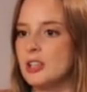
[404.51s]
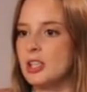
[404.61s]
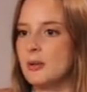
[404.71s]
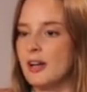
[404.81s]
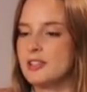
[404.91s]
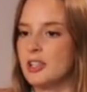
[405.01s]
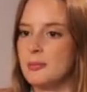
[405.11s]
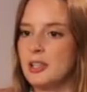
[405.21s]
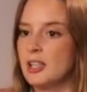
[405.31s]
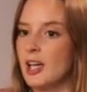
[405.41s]
you have to
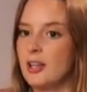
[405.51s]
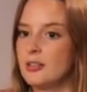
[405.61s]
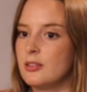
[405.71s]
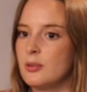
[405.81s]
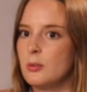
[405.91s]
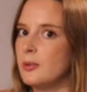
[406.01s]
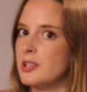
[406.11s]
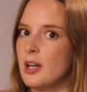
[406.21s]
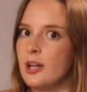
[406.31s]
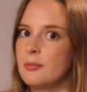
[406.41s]
communicate all the
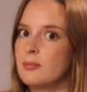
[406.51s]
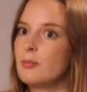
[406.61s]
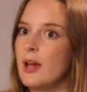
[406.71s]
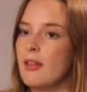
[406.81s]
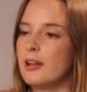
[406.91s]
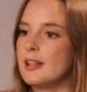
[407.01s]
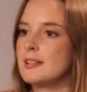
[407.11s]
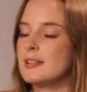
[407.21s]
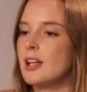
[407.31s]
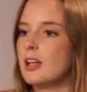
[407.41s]
time, whether
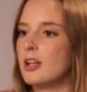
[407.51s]
it's